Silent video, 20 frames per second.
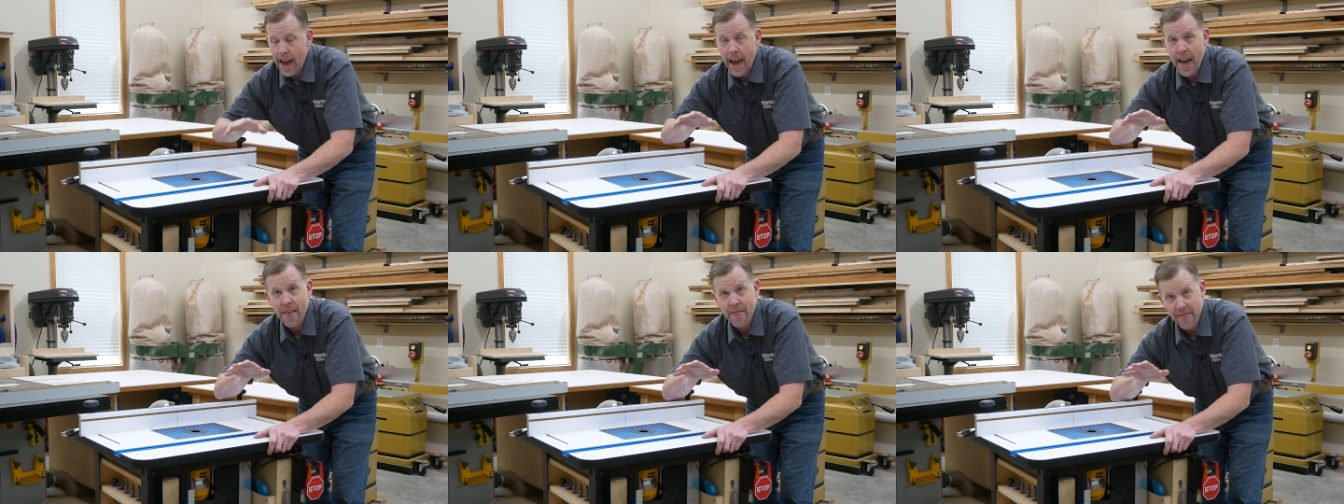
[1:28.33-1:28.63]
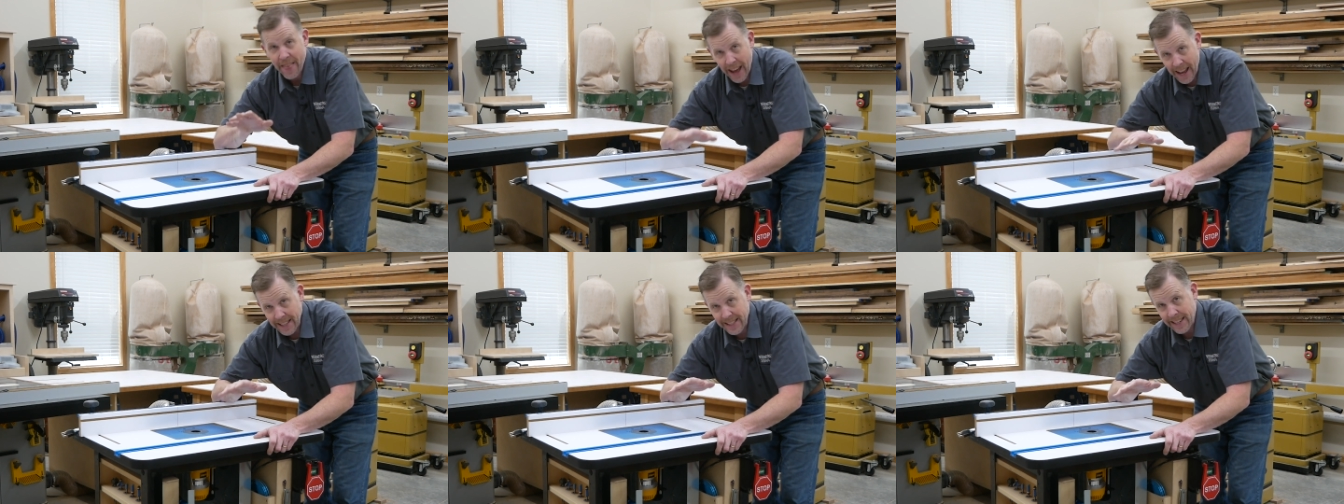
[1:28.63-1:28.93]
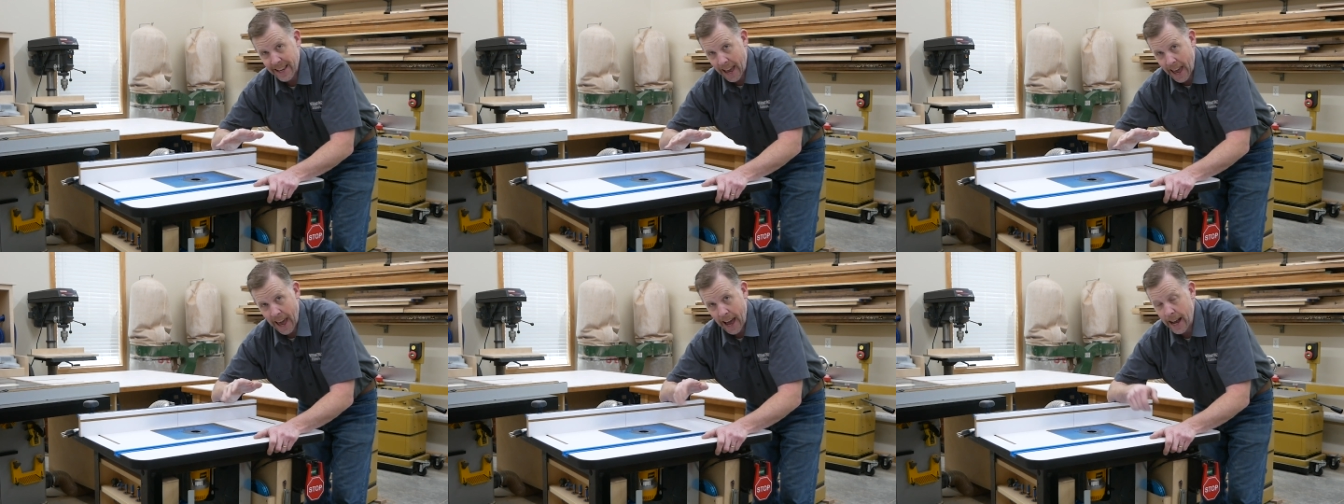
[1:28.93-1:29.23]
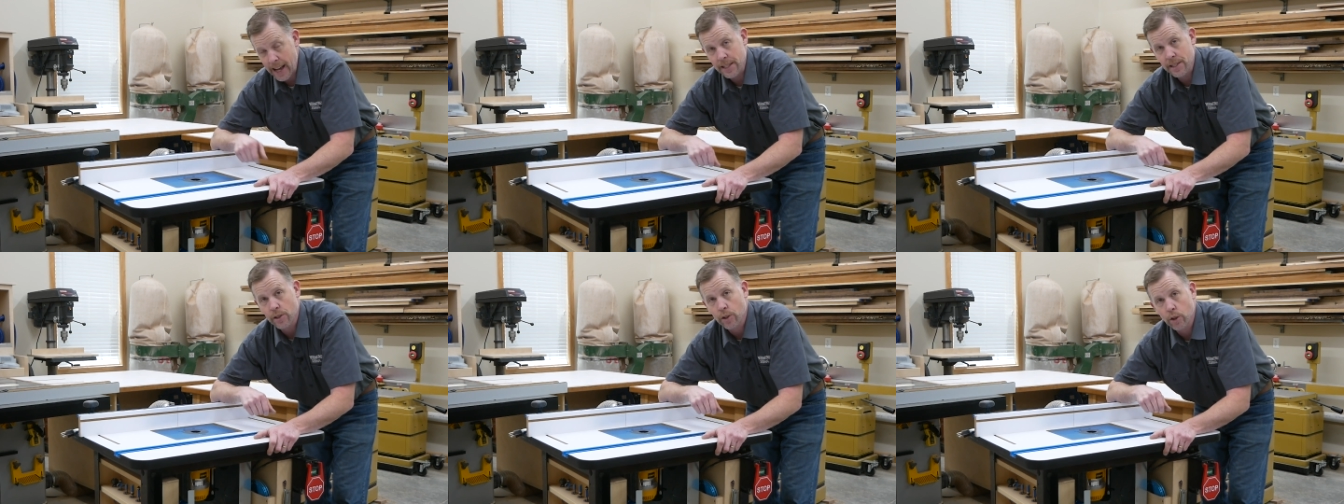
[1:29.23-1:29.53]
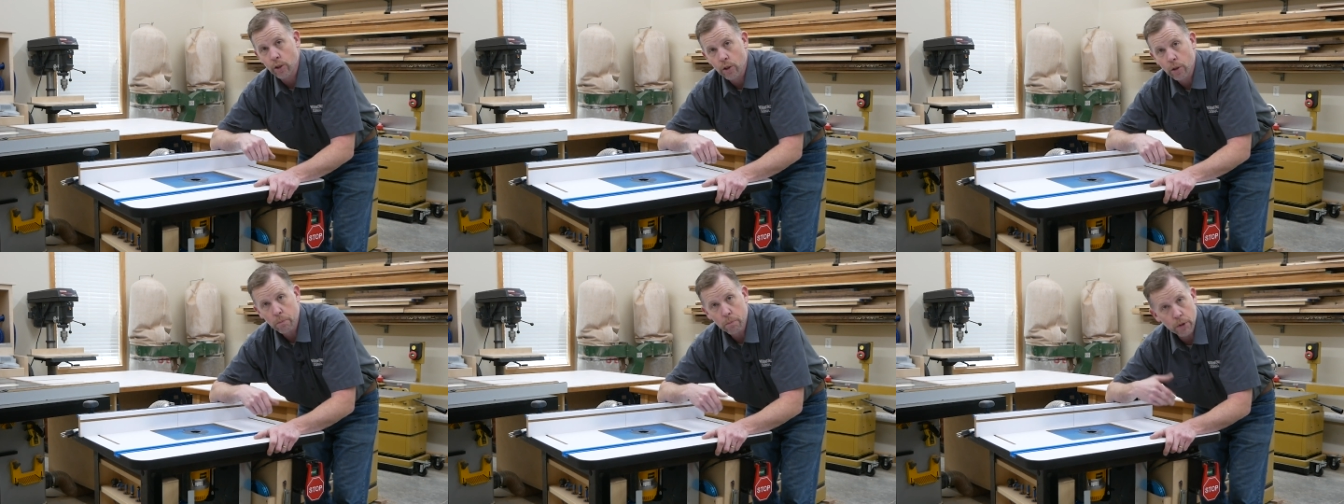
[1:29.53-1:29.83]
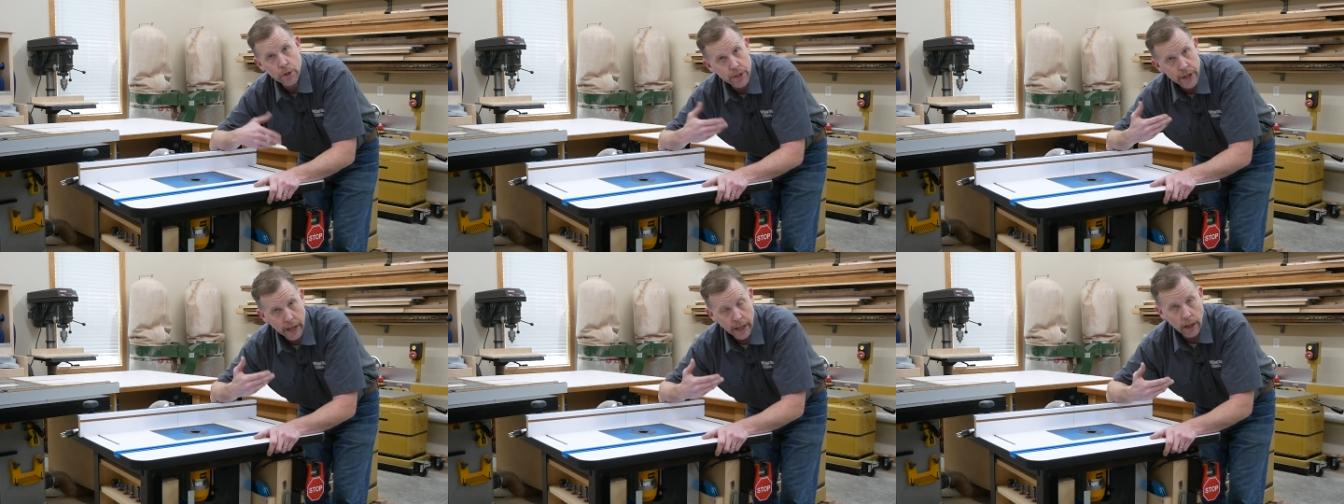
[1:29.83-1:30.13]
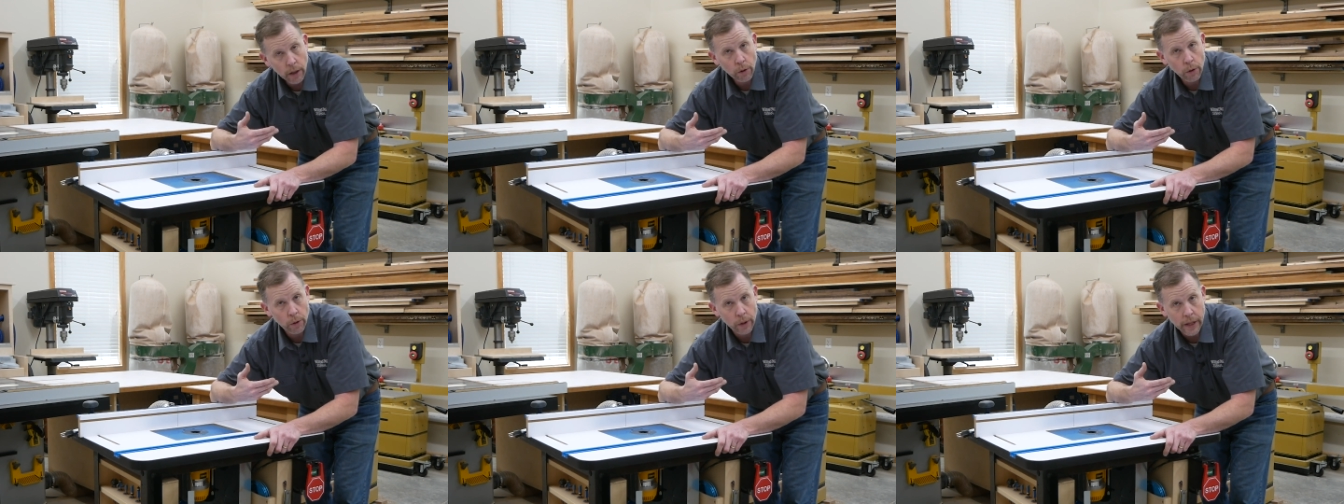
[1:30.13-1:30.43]
And that's a hassle,
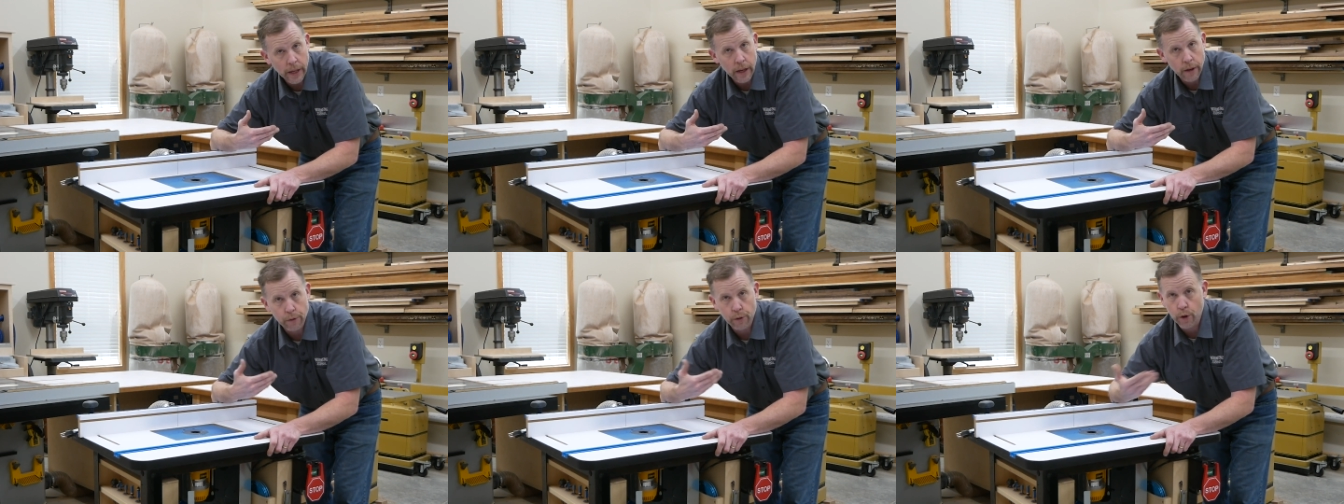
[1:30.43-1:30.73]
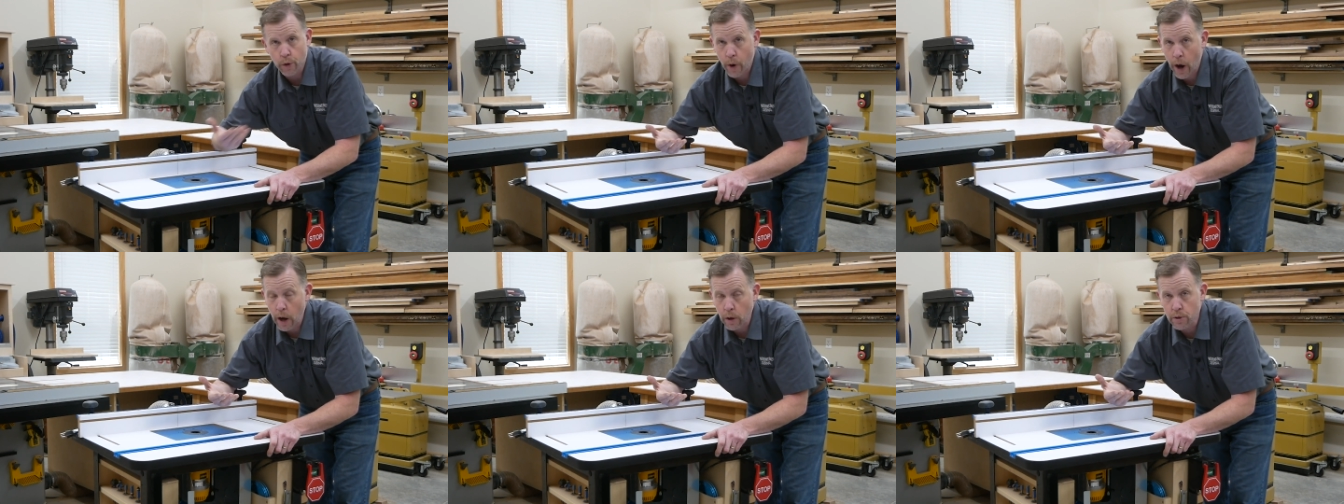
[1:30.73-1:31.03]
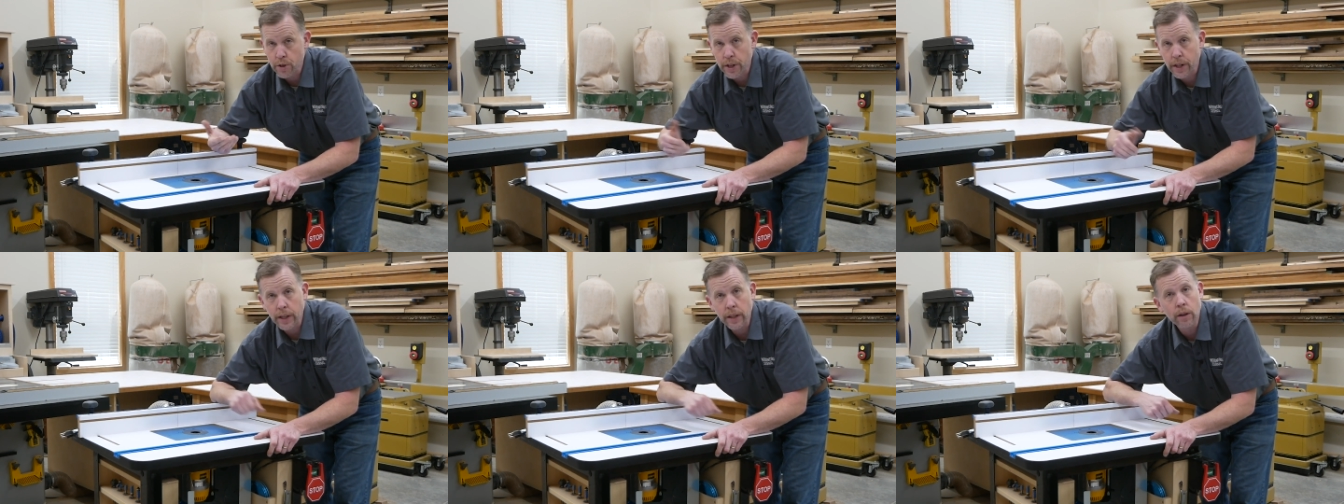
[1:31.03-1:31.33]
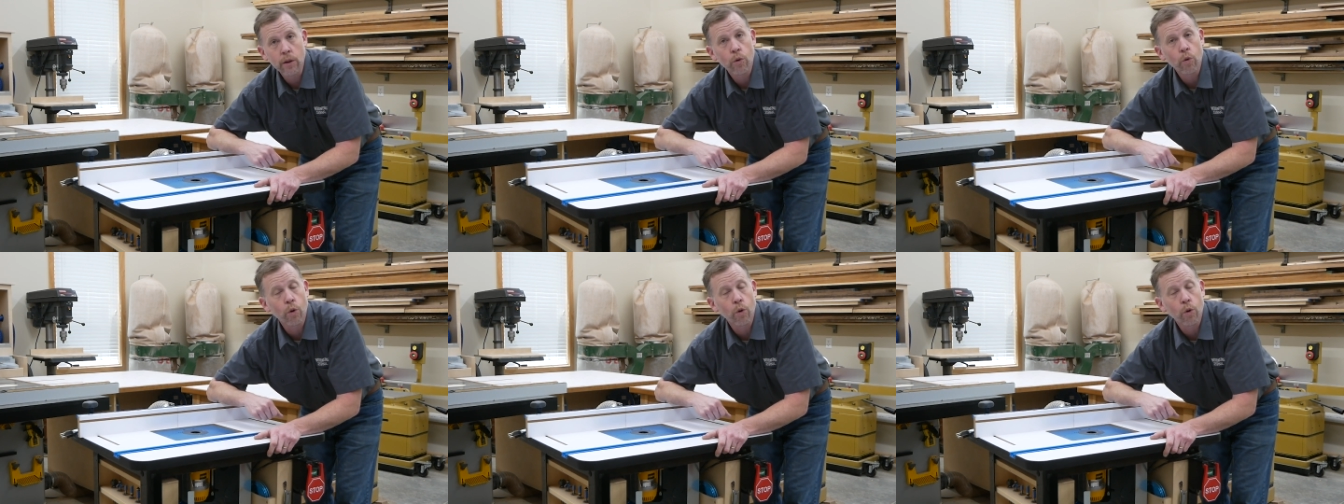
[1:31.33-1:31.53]
particularly if crouching